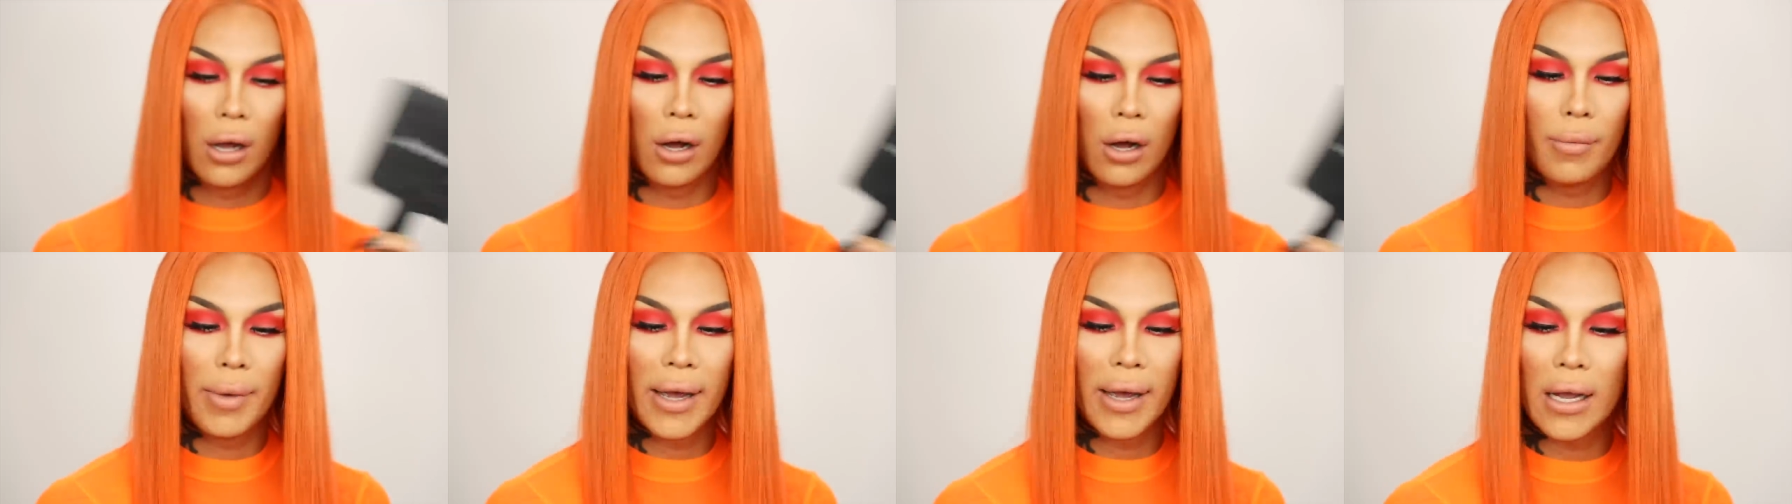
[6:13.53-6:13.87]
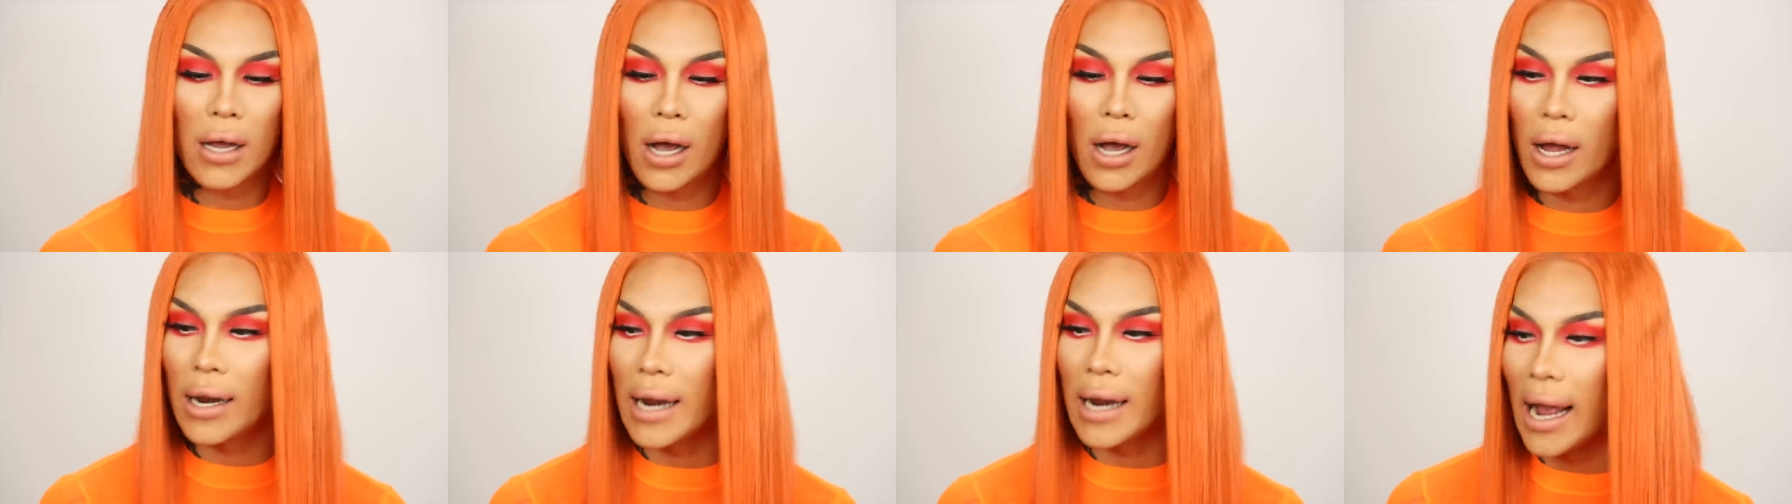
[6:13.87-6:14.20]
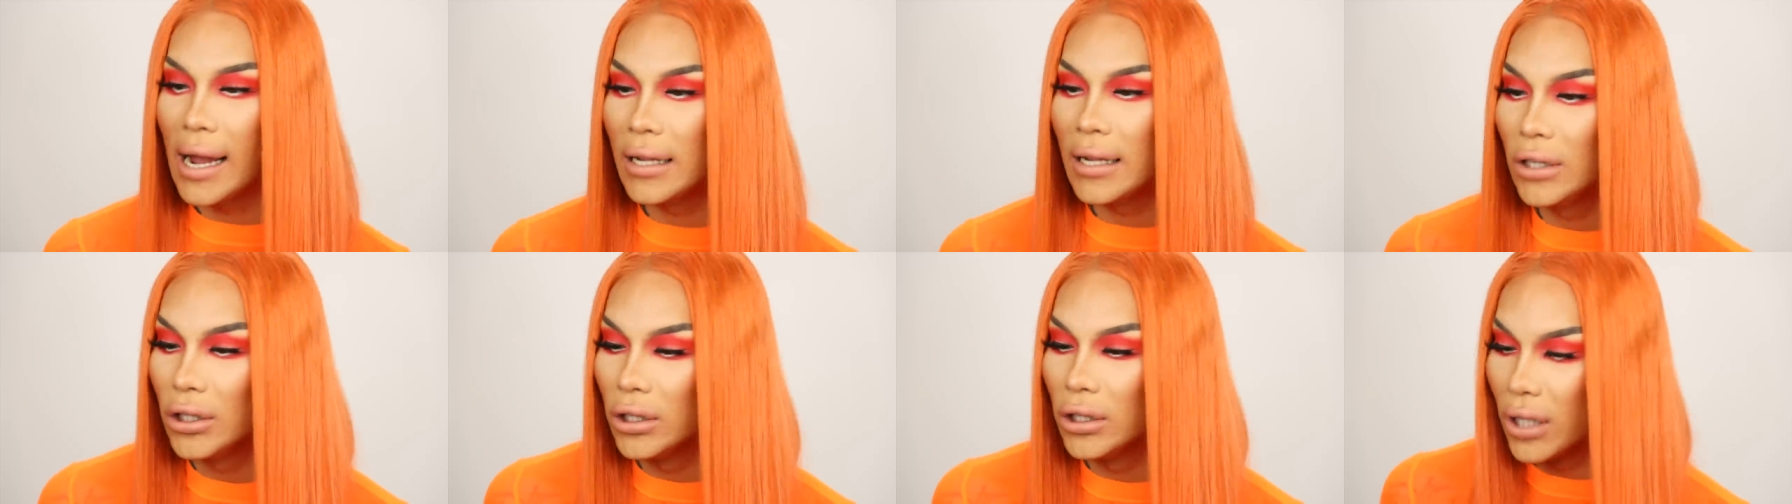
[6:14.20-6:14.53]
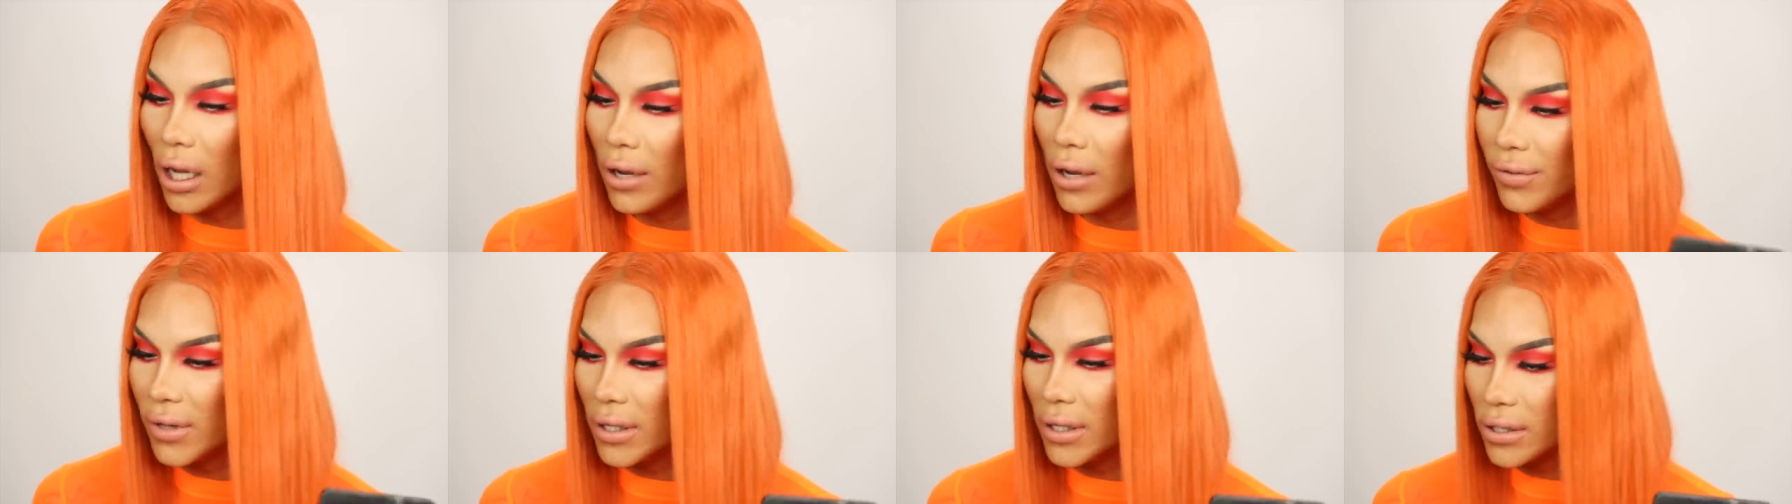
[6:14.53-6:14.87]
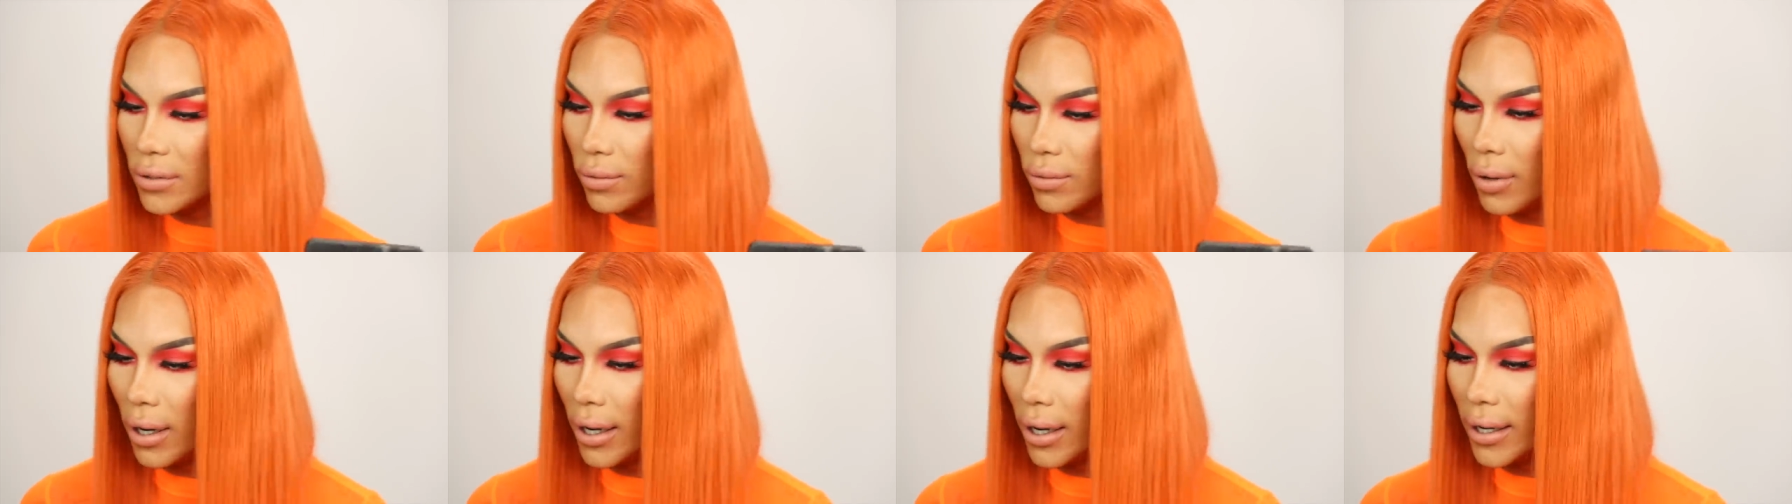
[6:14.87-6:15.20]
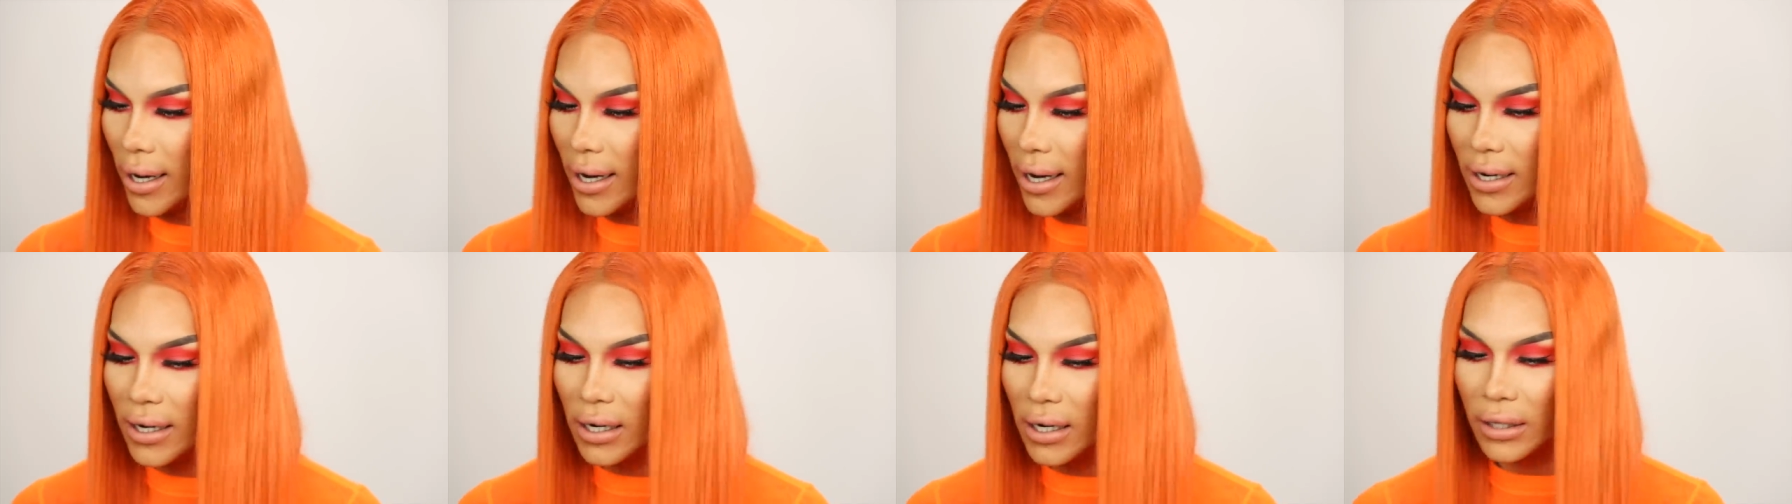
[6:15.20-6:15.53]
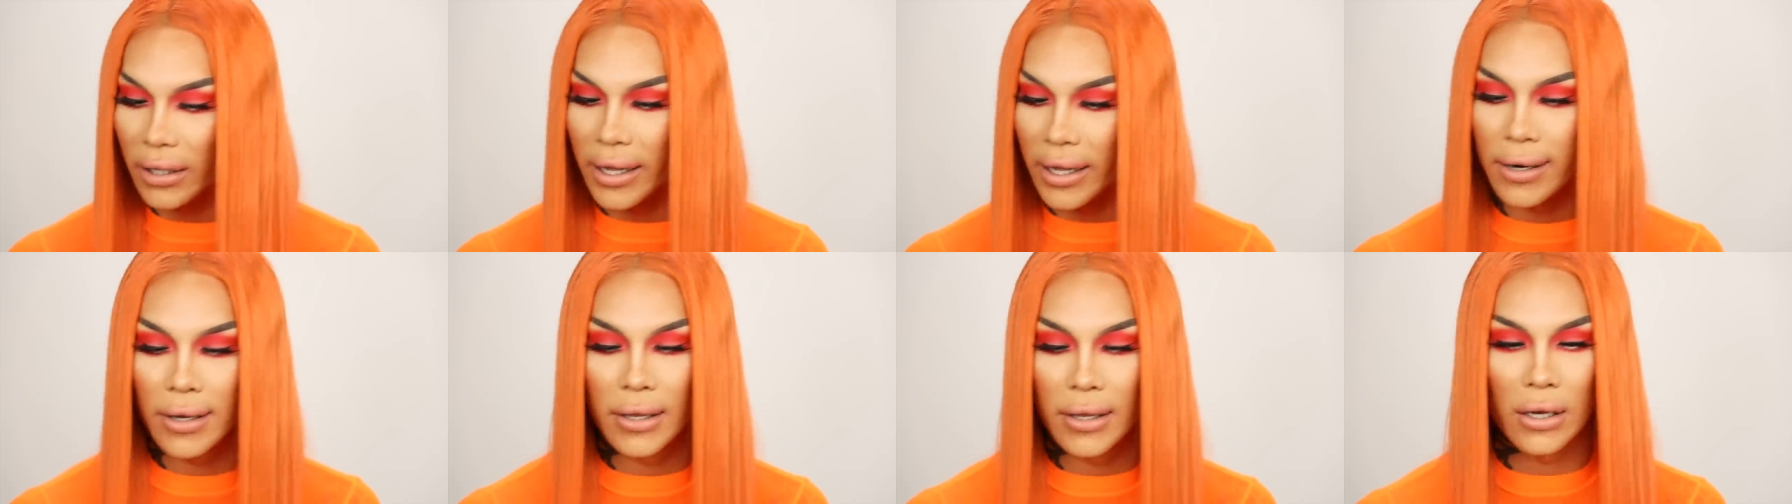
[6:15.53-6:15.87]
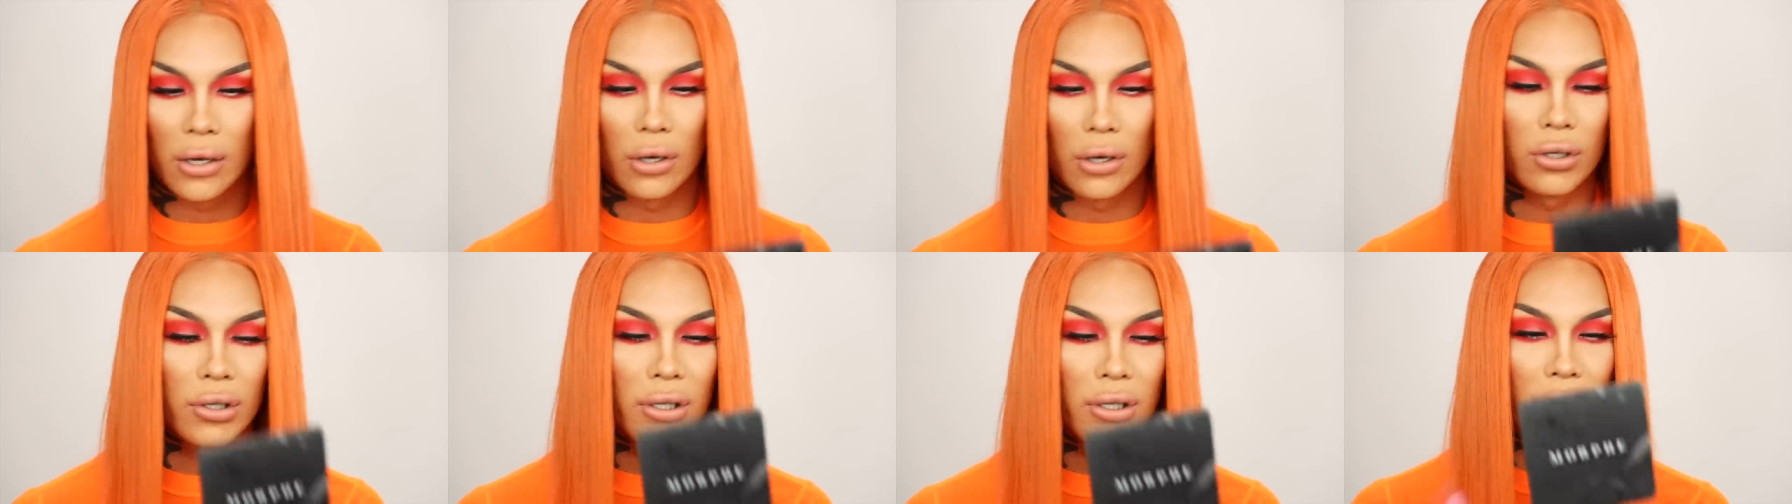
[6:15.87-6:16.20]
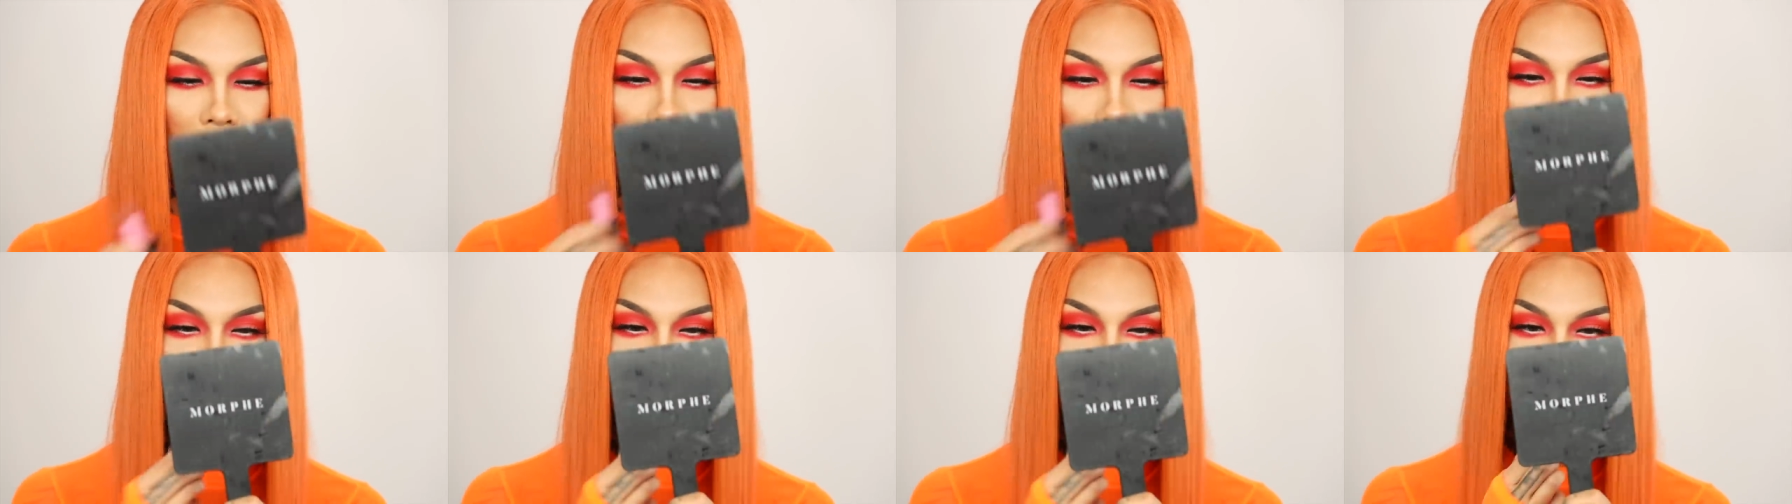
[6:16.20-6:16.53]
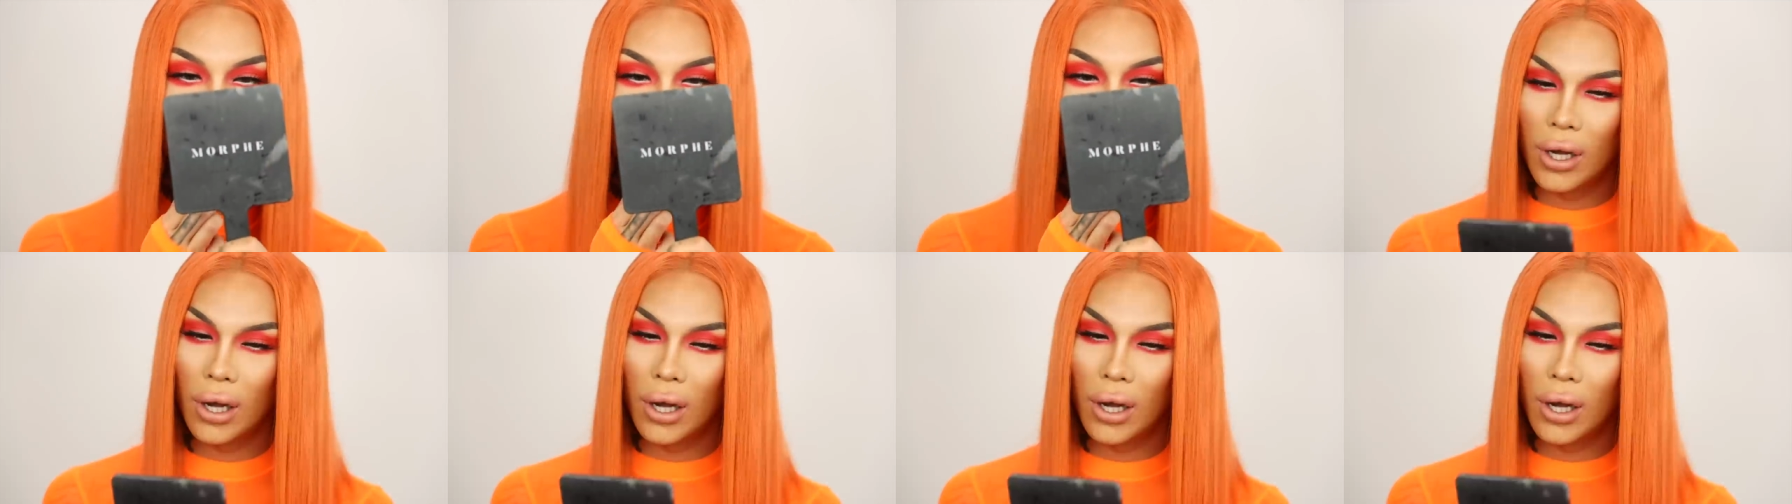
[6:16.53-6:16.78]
Oh my God, I love this one. I need a liner that goes with it though.